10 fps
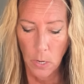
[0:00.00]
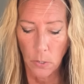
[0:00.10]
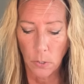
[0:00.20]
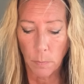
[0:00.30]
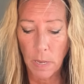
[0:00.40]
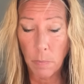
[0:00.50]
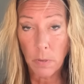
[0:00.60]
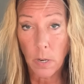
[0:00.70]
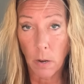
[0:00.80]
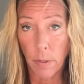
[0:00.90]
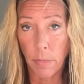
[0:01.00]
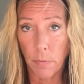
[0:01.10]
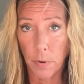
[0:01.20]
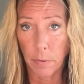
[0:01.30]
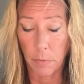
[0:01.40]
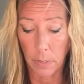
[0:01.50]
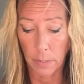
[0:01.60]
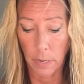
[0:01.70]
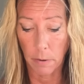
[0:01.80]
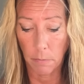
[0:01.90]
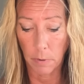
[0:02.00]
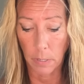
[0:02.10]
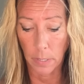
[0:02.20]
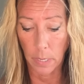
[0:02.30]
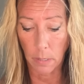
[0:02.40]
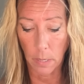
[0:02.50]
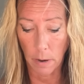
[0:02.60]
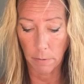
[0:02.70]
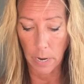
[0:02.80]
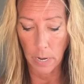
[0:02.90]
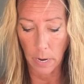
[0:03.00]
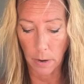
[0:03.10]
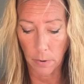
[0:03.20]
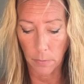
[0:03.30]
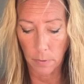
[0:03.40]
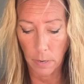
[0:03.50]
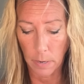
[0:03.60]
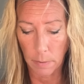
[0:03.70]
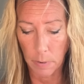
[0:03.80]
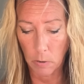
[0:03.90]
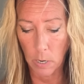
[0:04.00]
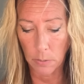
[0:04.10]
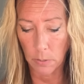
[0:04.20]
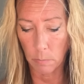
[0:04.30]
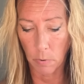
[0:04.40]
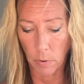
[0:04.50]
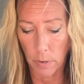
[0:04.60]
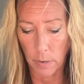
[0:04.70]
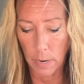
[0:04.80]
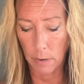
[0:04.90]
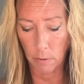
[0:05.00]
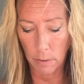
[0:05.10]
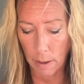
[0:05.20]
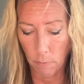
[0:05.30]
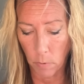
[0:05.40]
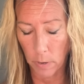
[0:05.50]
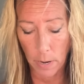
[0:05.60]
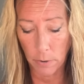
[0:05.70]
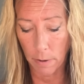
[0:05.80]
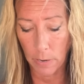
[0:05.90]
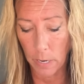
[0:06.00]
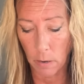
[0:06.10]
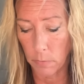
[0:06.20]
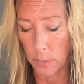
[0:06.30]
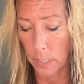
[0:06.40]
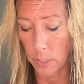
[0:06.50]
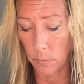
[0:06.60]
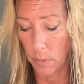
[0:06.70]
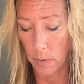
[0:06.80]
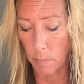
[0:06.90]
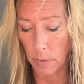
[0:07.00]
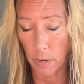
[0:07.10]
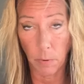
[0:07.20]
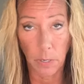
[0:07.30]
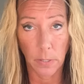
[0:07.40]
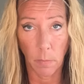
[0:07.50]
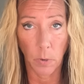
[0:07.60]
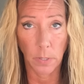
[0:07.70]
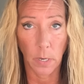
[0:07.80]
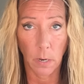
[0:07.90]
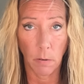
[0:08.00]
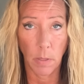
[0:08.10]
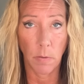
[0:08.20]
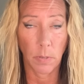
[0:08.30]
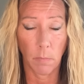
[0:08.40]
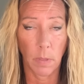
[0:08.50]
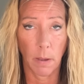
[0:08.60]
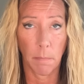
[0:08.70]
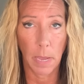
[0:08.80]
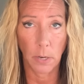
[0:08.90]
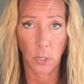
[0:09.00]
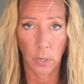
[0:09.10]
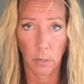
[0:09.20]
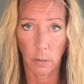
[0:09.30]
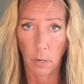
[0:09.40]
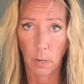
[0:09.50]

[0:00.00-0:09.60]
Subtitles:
So people are going through it really, really a lot right now, across the board. I don't have any conversations with anybody where someone's not going through something major.